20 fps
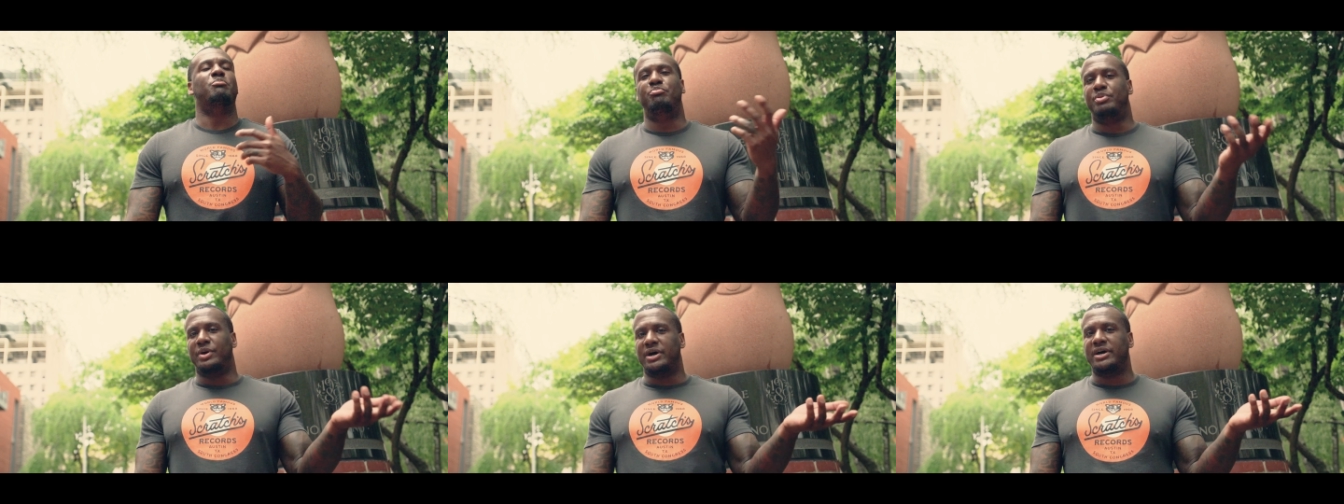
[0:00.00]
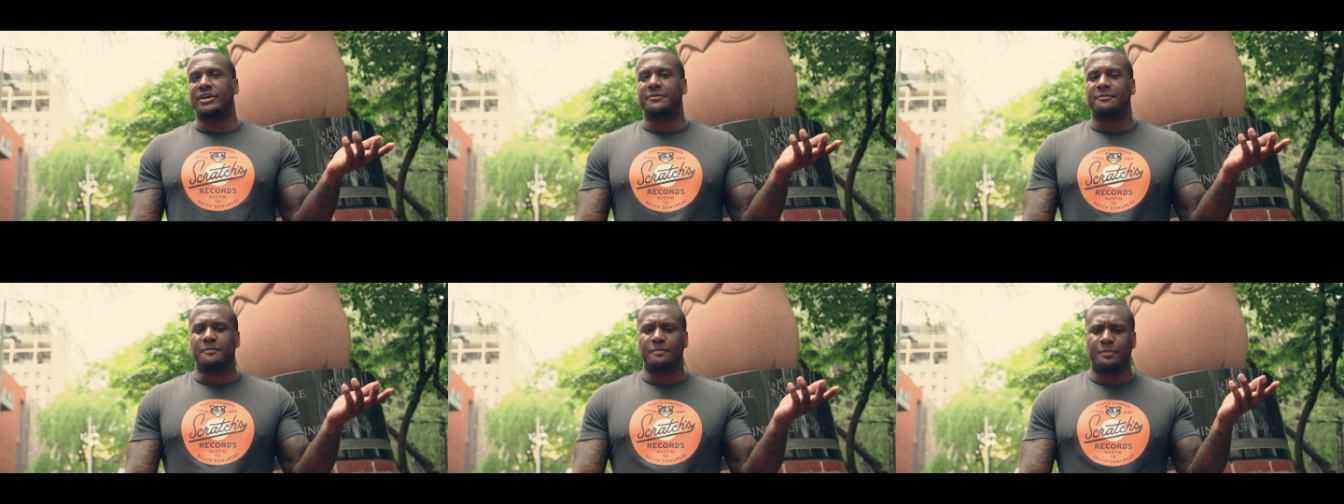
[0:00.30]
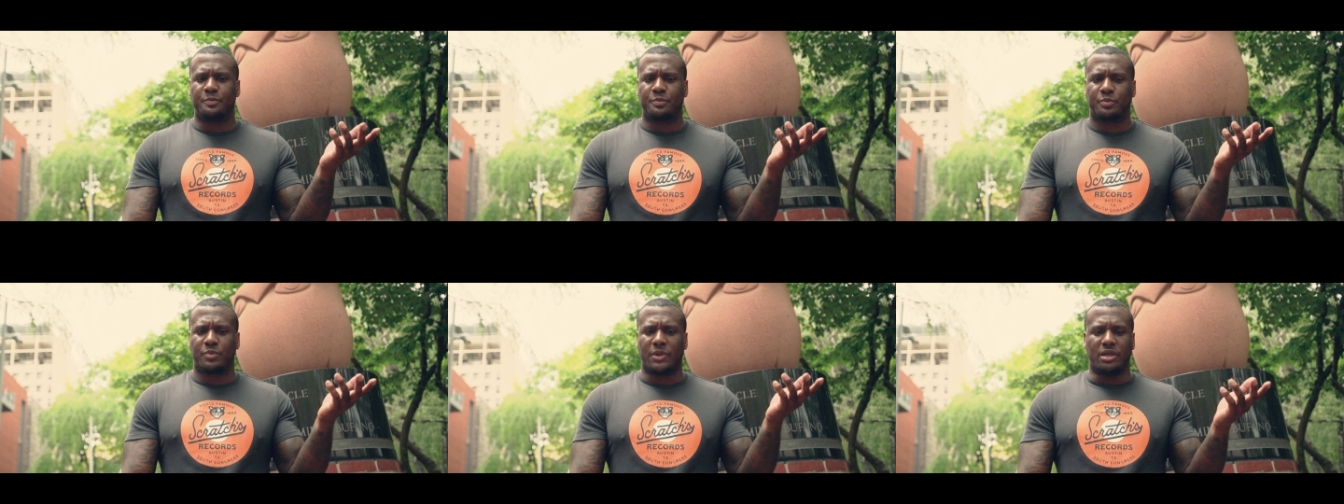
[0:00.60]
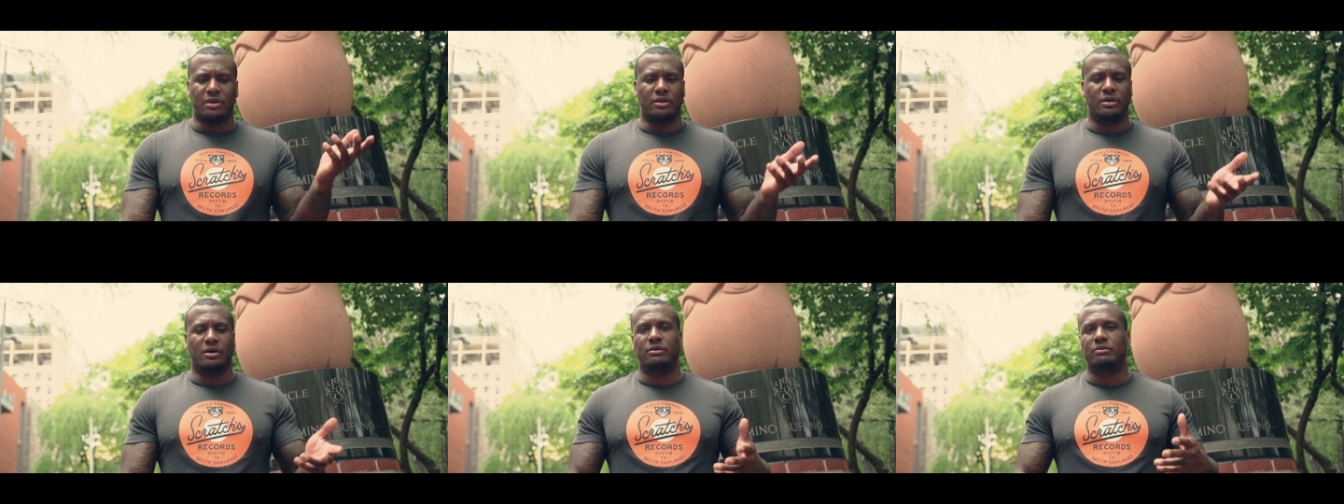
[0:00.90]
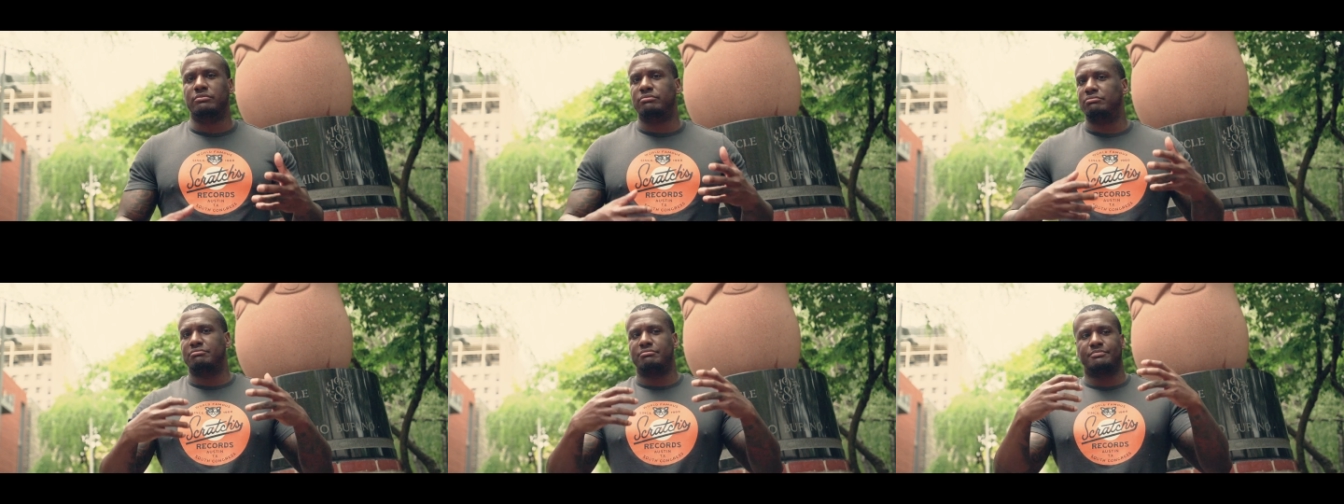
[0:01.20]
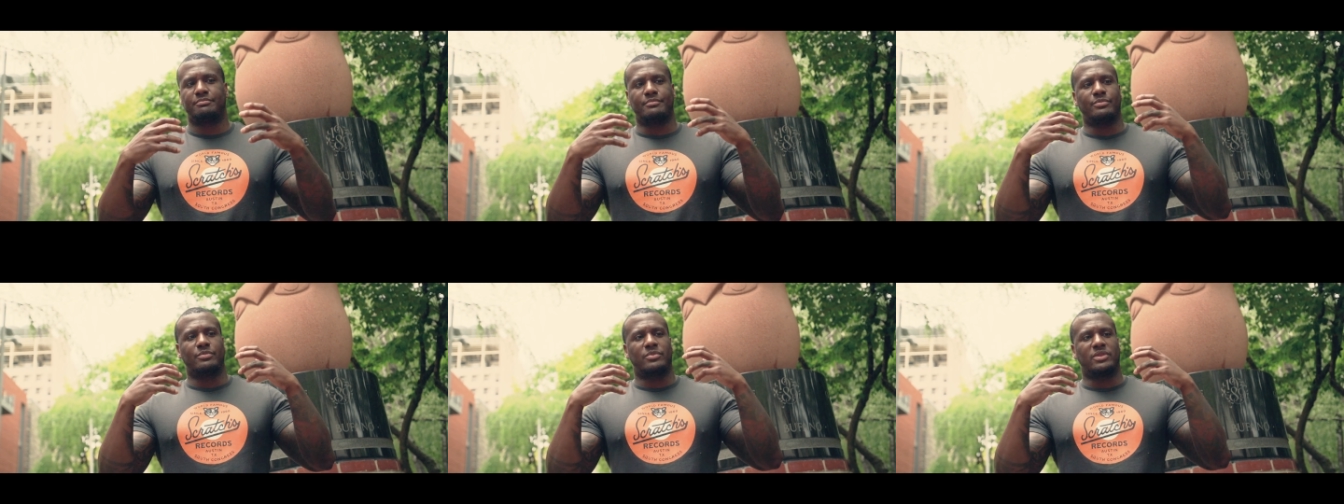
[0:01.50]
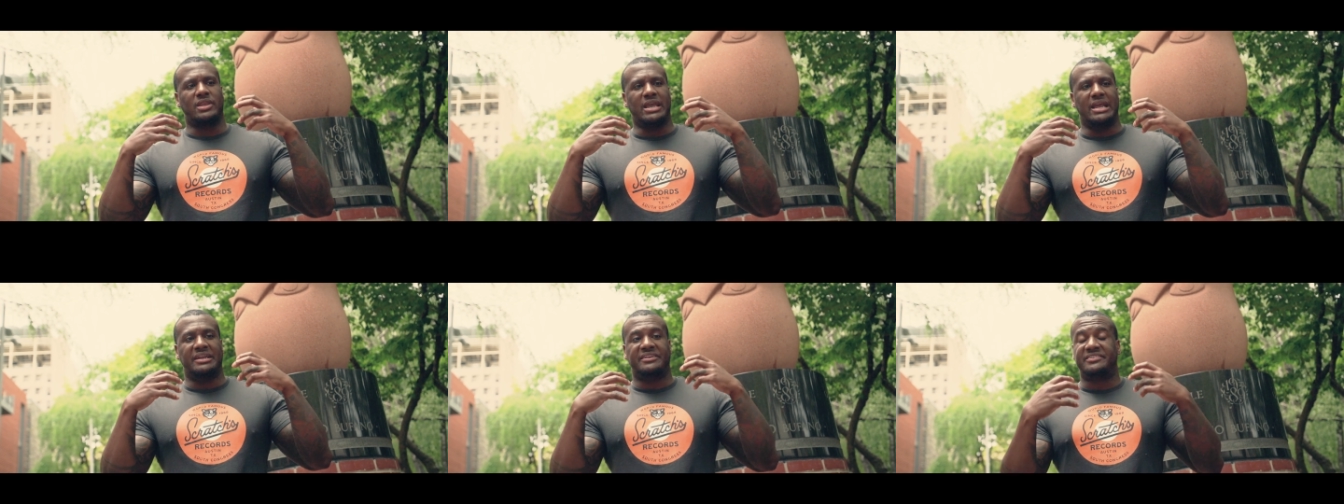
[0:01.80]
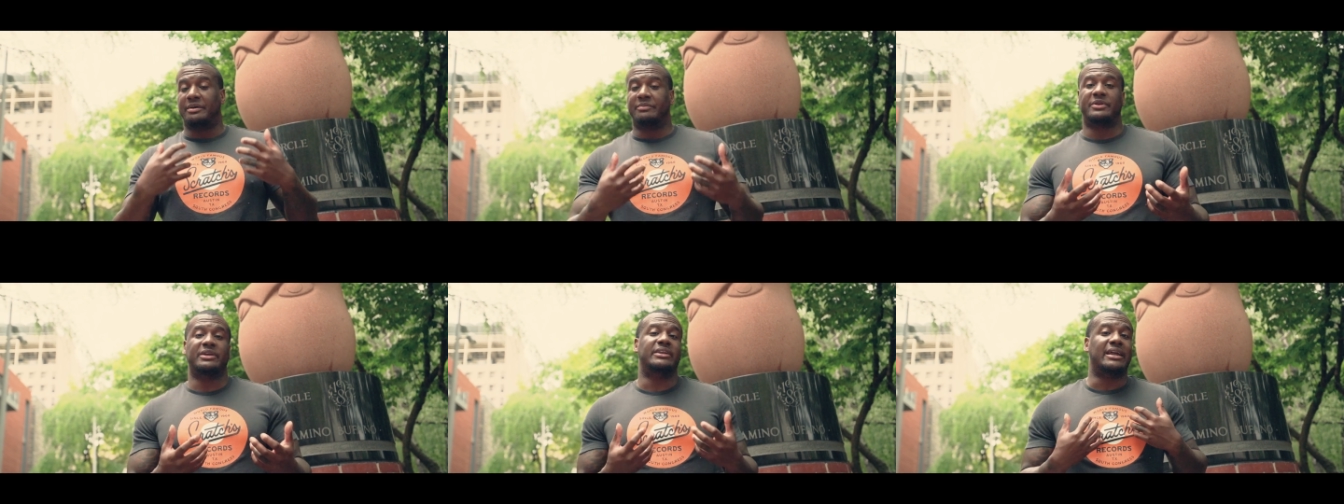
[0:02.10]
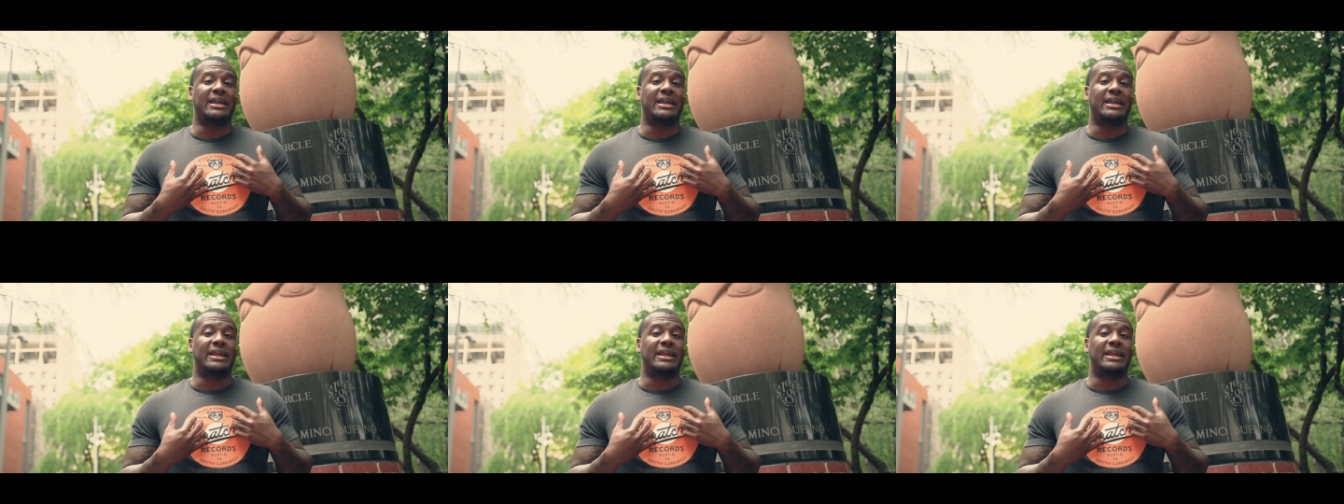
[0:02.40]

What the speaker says: But, you know, it's something